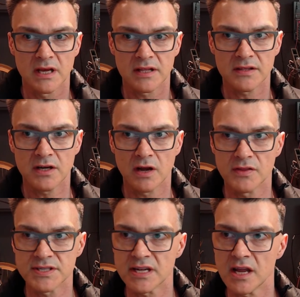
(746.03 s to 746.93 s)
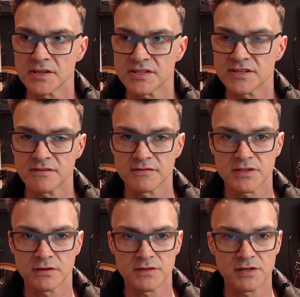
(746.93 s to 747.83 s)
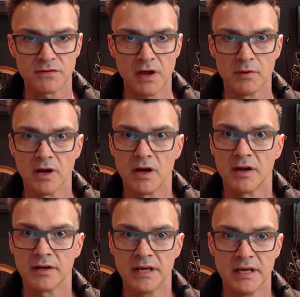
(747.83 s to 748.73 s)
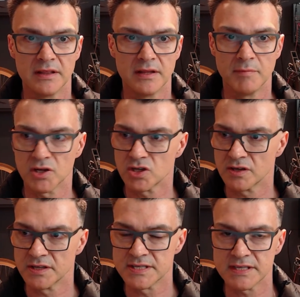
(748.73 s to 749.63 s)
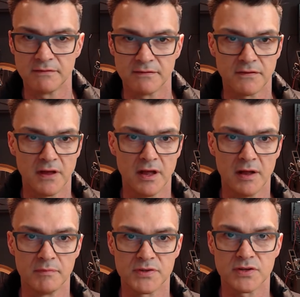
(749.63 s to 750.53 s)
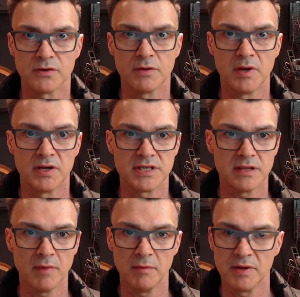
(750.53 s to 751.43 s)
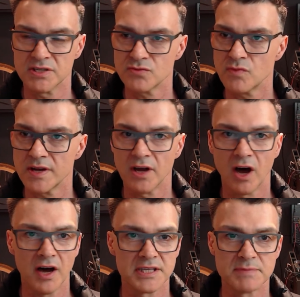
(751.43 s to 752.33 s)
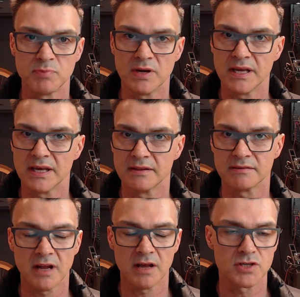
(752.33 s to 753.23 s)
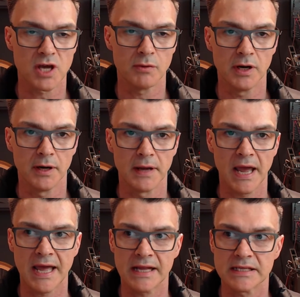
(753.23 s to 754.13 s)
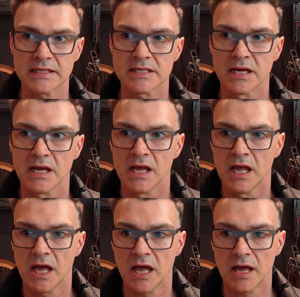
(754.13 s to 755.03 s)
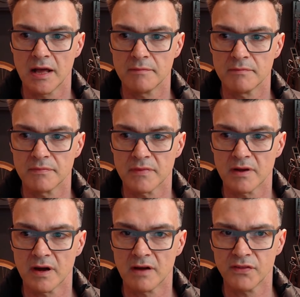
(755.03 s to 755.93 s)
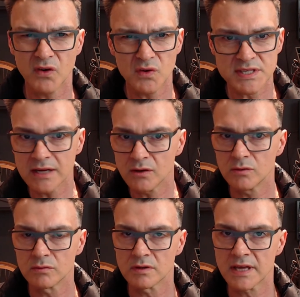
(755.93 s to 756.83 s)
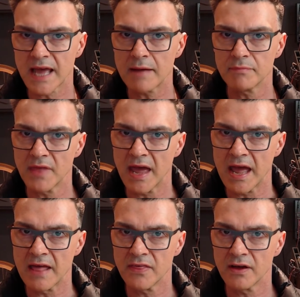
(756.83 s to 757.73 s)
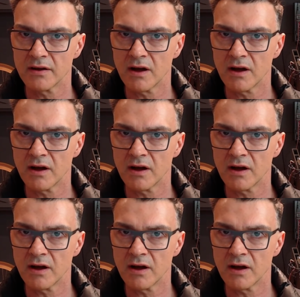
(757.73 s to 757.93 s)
there's lots of sort of stuff going on in the modular and synth sort of community at the moment. It's red hot, it's brilliant, loads going on. And I thought, there's a little gap there that